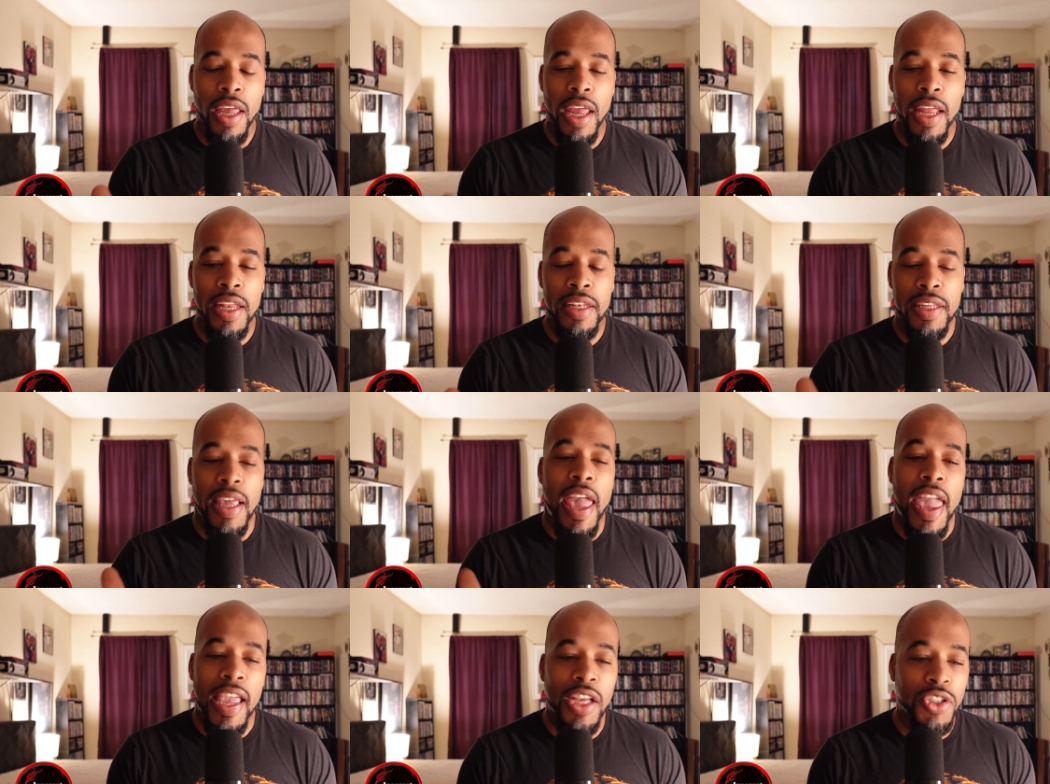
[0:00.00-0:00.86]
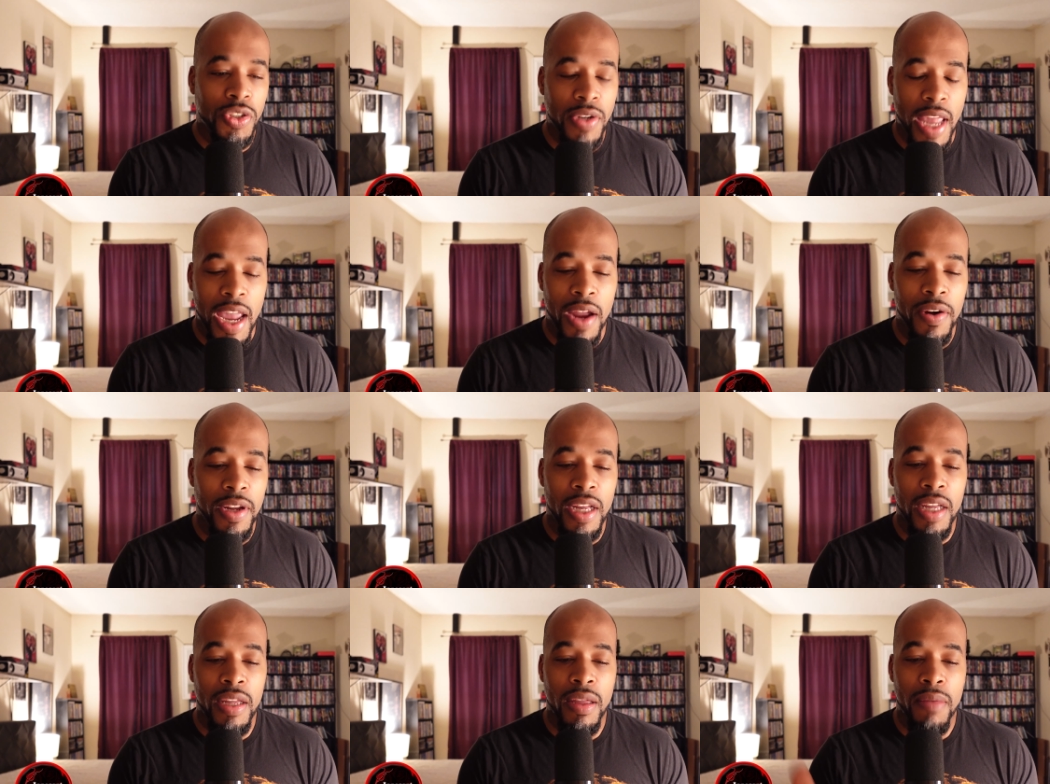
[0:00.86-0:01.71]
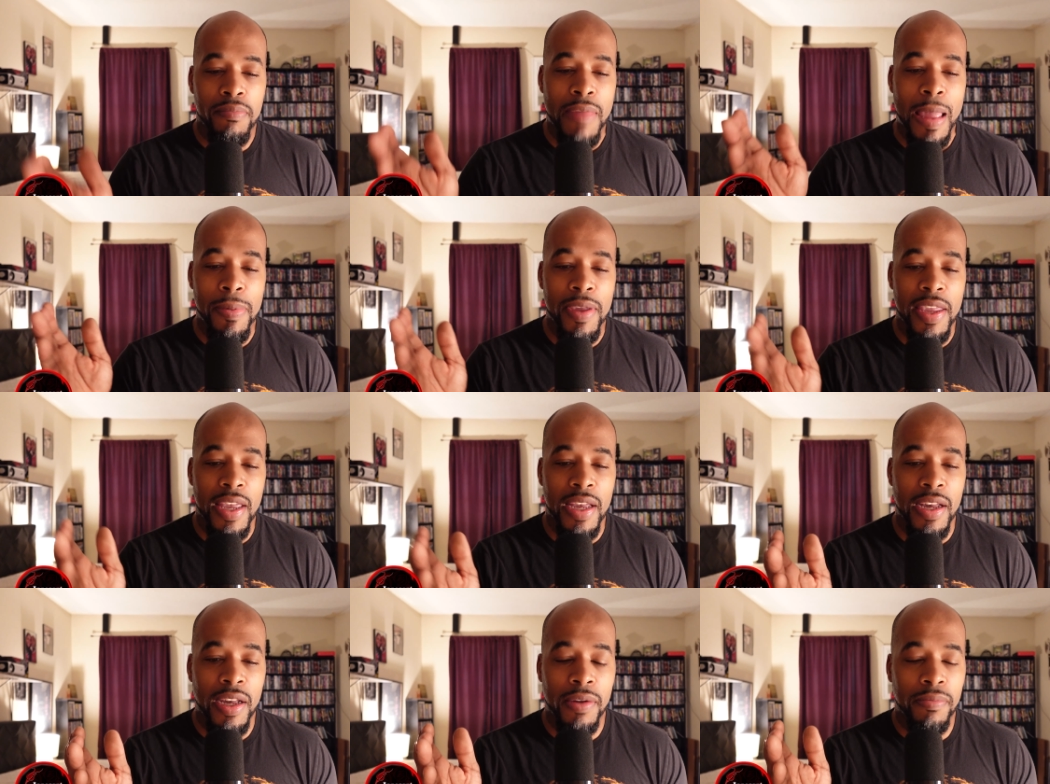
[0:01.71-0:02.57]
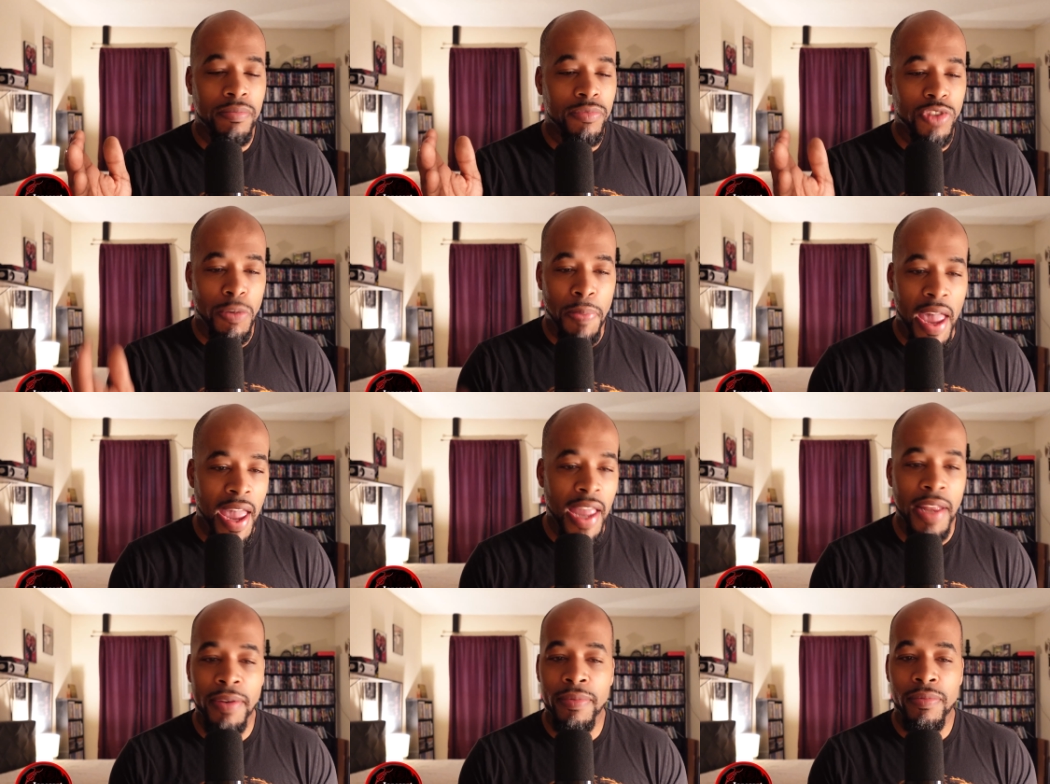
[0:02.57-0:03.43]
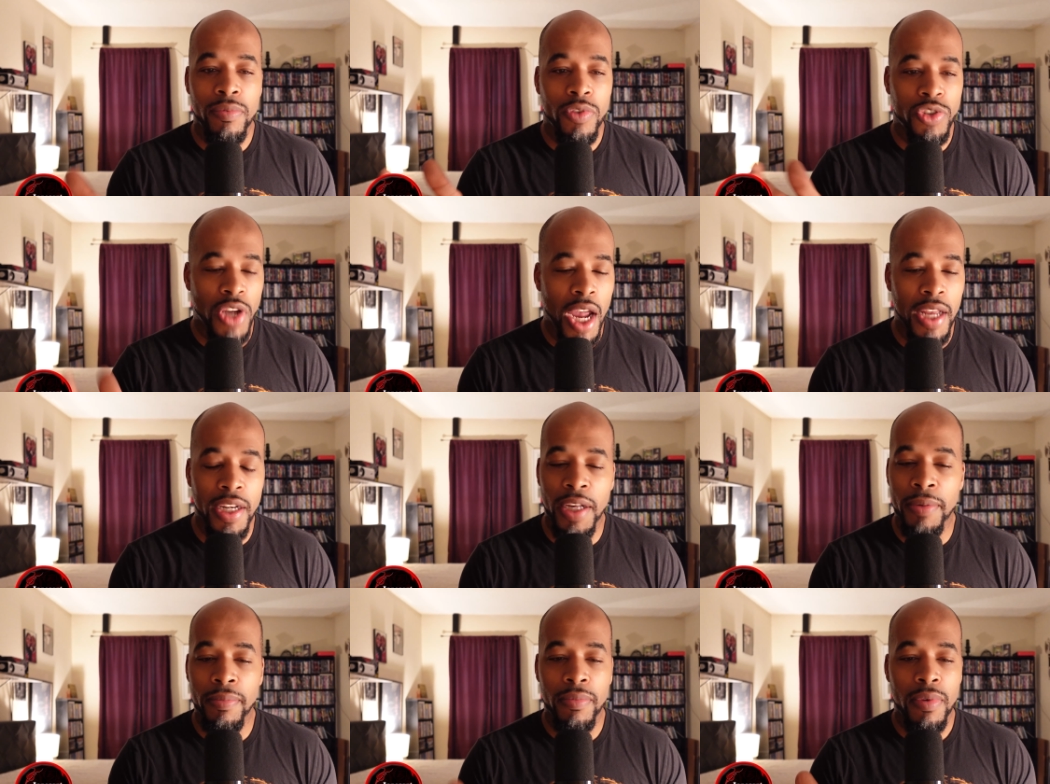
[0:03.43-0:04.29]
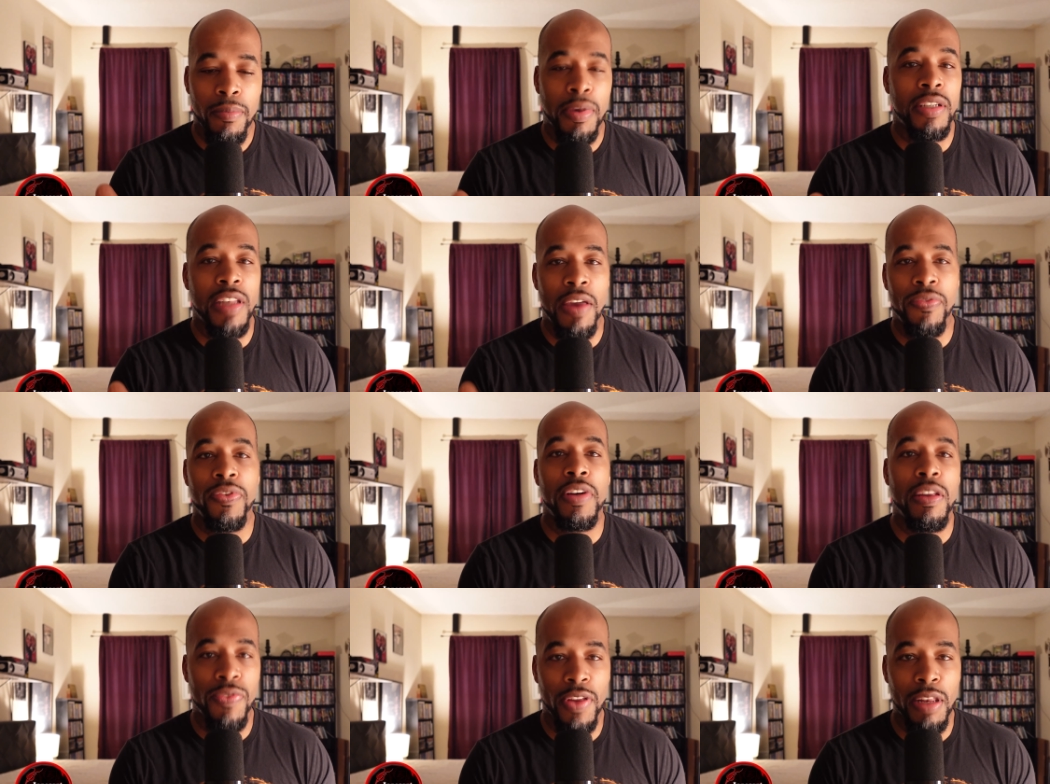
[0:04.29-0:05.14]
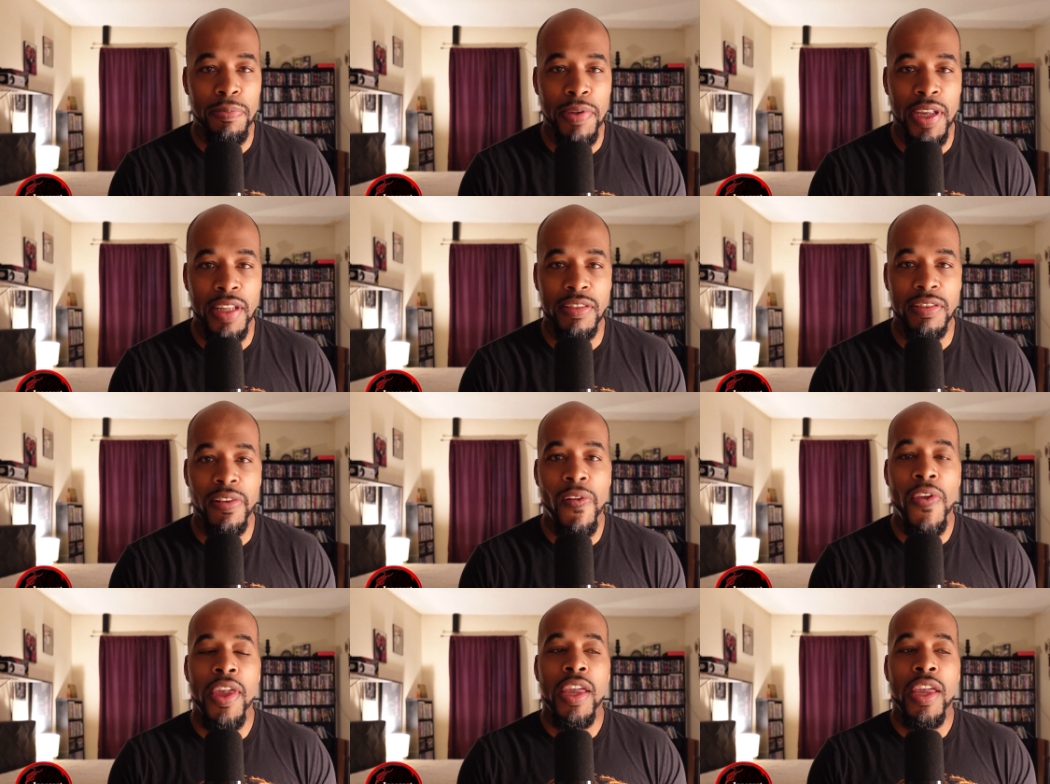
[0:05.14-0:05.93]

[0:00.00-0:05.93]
in the Asian area, maybe um, Japan, China, but definitely Philippines.